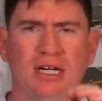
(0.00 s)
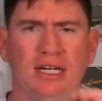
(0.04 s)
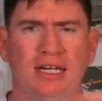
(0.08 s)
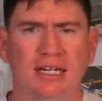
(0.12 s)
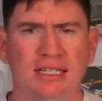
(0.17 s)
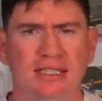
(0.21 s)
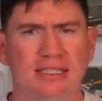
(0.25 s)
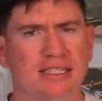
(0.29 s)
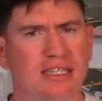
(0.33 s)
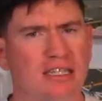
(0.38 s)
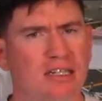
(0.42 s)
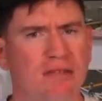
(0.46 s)

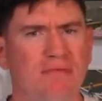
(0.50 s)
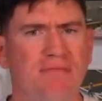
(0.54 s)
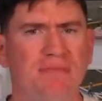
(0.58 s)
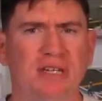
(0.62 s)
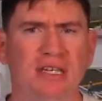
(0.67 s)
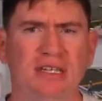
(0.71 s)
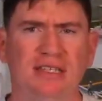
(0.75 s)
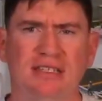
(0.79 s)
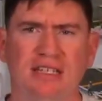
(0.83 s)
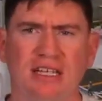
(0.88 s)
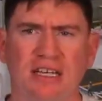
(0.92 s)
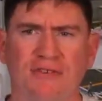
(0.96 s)
It's going to
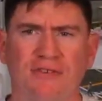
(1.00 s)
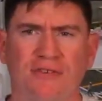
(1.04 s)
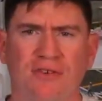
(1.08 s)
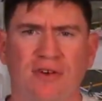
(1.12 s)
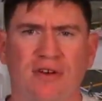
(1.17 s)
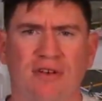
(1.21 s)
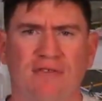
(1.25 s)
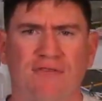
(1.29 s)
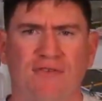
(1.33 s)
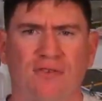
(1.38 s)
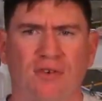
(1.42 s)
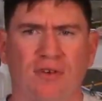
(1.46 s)
be
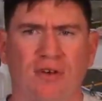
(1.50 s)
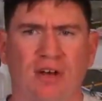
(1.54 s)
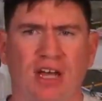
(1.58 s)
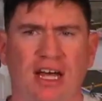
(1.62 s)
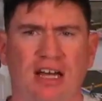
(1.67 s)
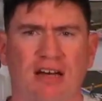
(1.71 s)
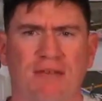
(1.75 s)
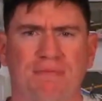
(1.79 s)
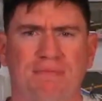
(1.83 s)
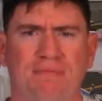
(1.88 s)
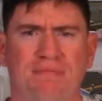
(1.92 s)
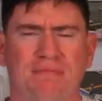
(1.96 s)
different for a
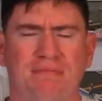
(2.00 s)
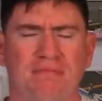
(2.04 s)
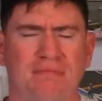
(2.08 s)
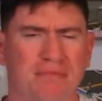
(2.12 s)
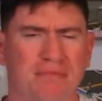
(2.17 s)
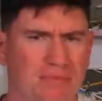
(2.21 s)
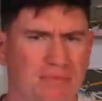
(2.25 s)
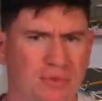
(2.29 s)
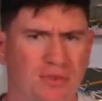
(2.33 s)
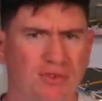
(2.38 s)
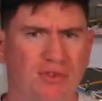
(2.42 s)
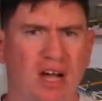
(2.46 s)
lot of
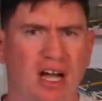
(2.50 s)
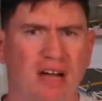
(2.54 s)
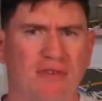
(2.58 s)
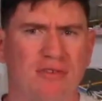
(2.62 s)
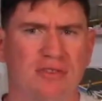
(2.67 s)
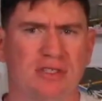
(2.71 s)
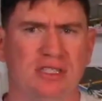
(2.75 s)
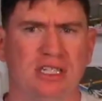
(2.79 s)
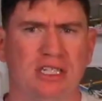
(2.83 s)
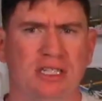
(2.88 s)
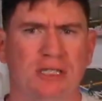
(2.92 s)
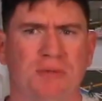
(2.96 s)

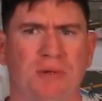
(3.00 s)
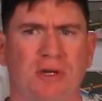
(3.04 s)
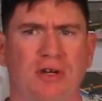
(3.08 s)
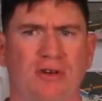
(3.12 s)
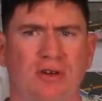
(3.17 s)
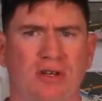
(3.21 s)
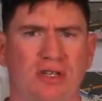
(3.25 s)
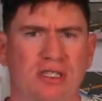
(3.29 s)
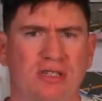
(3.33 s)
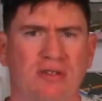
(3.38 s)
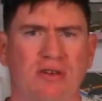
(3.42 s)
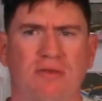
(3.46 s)
drivers to
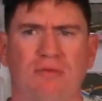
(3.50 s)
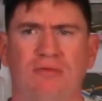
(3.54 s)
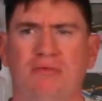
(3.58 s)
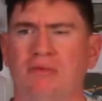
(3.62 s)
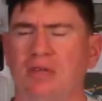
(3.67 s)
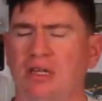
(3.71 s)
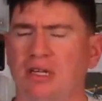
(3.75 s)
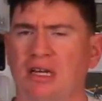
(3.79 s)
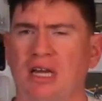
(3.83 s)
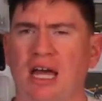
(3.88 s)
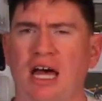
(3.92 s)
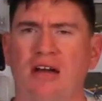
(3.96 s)
experience.
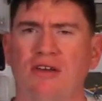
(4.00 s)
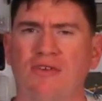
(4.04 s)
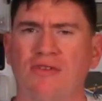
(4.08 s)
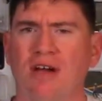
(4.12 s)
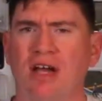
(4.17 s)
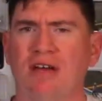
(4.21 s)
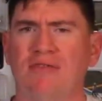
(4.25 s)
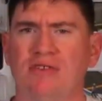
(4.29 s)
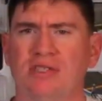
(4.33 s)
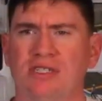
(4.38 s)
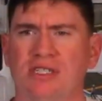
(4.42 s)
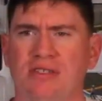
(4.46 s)
Now, a lot of
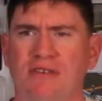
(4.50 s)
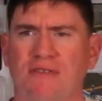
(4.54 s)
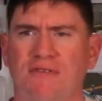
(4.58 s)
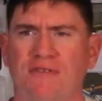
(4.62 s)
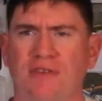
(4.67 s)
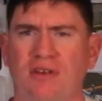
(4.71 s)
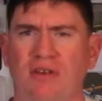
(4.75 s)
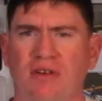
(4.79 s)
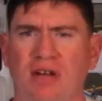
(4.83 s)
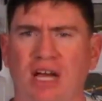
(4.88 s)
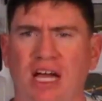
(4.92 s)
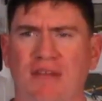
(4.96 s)
drivers in the
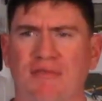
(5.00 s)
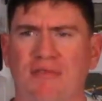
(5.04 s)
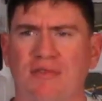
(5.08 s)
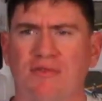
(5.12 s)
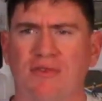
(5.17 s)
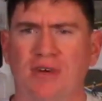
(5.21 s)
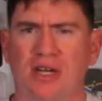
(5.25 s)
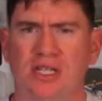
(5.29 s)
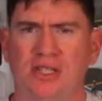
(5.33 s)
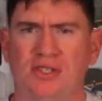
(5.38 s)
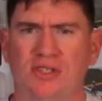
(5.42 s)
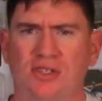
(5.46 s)
field haven't
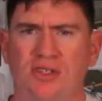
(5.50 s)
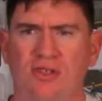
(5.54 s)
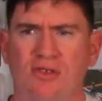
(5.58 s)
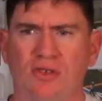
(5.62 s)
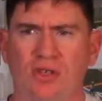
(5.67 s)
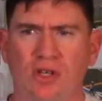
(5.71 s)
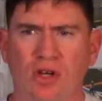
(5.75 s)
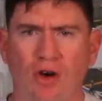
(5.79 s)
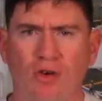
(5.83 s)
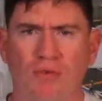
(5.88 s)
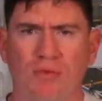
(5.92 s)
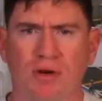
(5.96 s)
raced
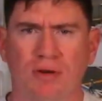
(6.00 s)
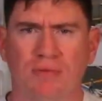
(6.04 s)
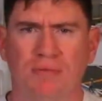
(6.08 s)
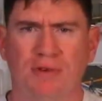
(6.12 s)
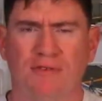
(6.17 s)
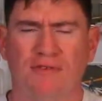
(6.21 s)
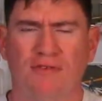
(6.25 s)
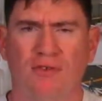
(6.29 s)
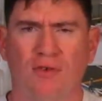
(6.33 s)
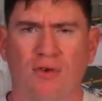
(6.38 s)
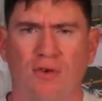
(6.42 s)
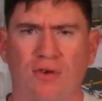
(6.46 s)
Sonoma
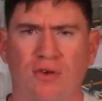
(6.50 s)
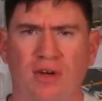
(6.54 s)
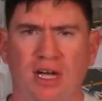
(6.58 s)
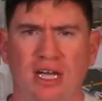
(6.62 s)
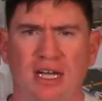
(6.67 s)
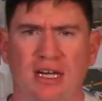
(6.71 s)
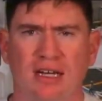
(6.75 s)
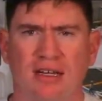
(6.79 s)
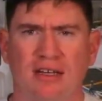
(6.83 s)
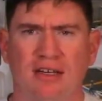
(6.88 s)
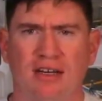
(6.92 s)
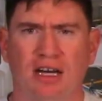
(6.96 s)
before
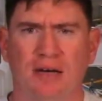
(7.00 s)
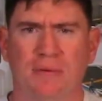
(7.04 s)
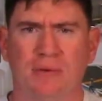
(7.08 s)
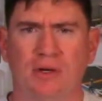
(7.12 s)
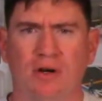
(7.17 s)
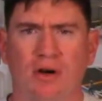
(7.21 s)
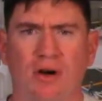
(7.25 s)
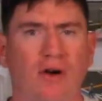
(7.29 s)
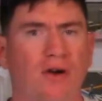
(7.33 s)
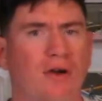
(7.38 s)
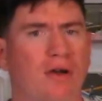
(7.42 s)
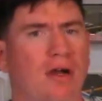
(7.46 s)
in a Cup
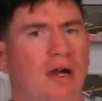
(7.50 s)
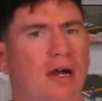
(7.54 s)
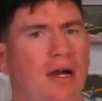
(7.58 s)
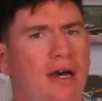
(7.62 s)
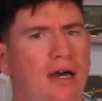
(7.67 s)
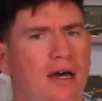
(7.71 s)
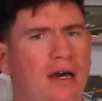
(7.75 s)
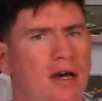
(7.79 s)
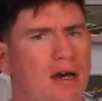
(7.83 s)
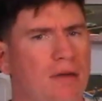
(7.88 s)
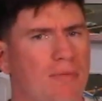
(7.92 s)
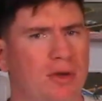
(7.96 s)
car,
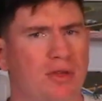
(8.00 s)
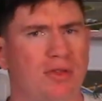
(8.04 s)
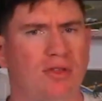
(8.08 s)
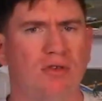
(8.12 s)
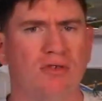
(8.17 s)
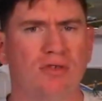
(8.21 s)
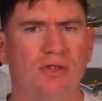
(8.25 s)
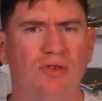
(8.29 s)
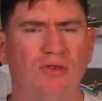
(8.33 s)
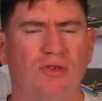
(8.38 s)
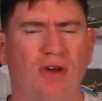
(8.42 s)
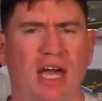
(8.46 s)
but
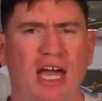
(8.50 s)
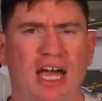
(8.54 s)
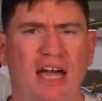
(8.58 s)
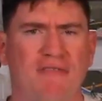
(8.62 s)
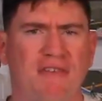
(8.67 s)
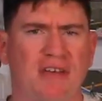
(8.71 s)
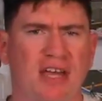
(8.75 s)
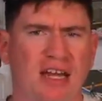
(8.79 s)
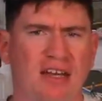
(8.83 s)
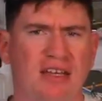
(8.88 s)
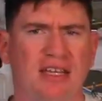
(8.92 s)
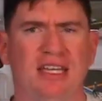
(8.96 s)
those who
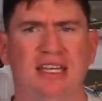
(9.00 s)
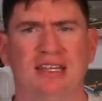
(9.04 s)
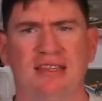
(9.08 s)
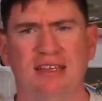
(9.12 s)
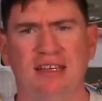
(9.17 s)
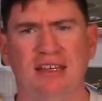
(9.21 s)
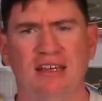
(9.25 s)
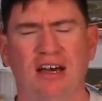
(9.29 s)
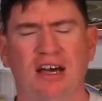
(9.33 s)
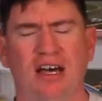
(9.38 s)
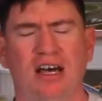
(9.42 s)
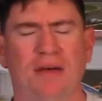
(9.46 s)
have kind of get
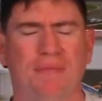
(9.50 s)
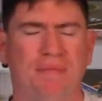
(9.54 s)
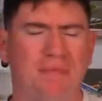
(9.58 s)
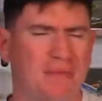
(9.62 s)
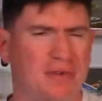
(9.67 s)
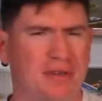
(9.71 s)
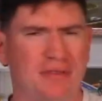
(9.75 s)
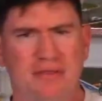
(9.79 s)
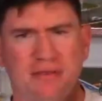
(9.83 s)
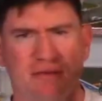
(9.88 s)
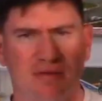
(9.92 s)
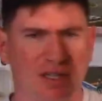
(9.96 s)
the up
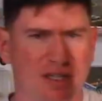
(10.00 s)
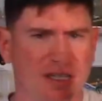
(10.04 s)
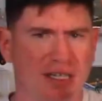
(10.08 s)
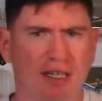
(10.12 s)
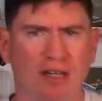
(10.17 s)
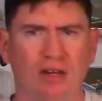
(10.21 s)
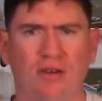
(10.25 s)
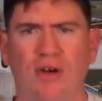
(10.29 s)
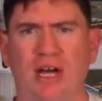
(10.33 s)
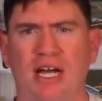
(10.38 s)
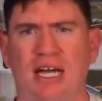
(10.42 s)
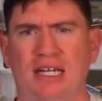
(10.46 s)
the
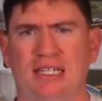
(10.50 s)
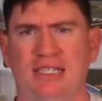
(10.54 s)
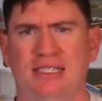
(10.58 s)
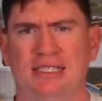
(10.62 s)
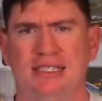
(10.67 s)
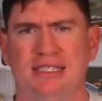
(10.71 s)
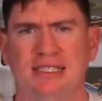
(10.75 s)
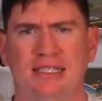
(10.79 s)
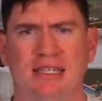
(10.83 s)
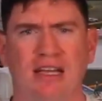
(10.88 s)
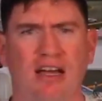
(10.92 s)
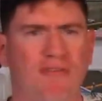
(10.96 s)
hill S
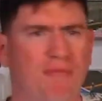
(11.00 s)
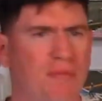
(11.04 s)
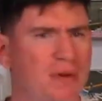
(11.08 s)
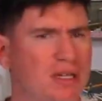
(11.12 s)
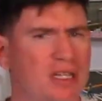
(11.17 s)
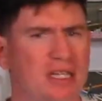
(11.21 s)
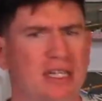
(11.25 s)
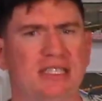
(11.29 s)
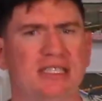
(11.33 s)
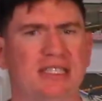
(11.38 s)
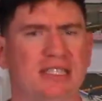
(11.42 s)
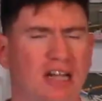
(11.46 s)
stuff, but
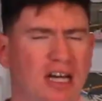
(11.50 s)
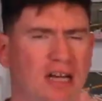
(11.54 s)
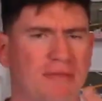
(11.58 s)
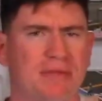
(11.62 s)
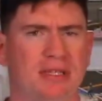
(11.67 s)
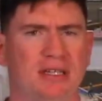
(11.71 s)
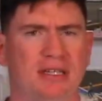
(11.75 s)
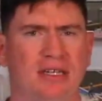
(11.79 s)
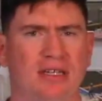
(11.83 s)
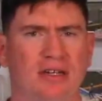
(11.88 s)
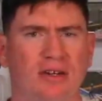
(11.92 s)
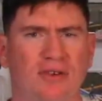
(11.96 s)
it isn't up
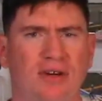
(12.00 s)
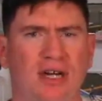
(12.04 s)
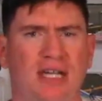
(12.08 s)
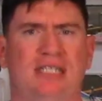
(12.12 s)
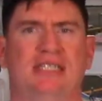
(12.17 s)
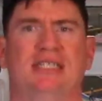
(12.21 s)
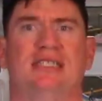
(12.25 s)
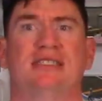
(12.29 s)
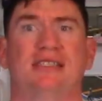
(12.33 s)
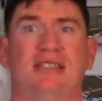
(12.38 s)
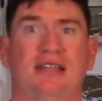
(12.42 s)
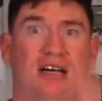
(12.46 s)
the hill
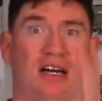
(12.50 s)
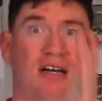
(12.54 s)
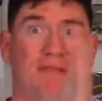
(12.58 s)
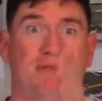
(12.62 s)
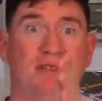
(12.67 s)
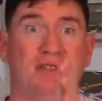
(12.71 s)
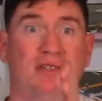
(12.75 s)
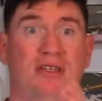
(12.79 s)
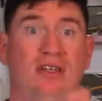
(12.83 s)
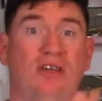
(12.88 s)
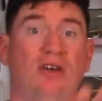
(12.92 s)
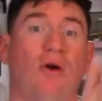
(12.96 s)
S, it's up
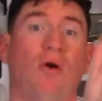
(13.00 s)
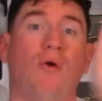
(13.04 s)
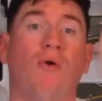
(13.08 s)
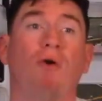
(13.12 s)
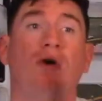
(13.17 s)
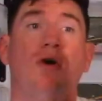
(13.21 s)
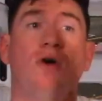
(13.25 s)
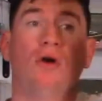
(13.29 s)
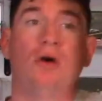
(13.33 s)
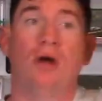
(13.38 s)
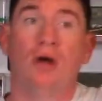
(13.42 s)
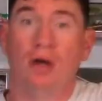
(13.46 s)
the hill